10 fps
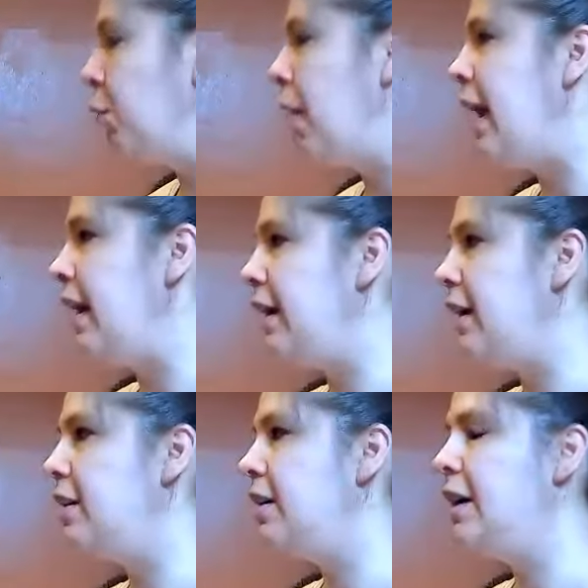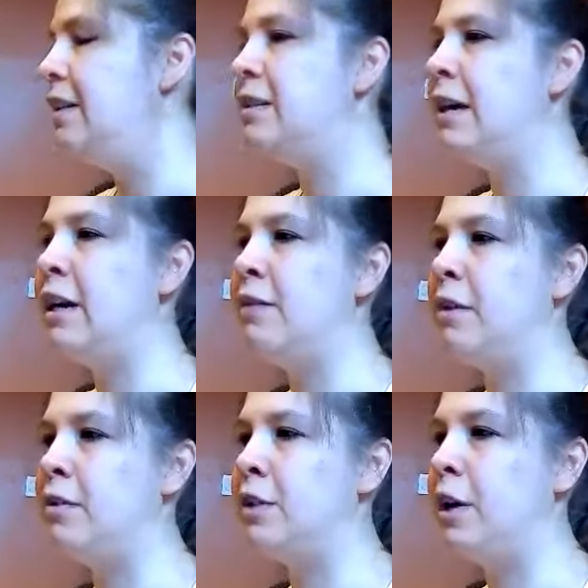away inside of
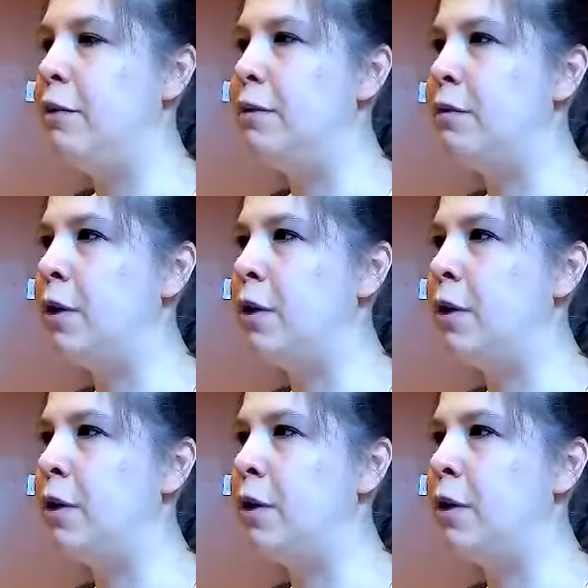ourselves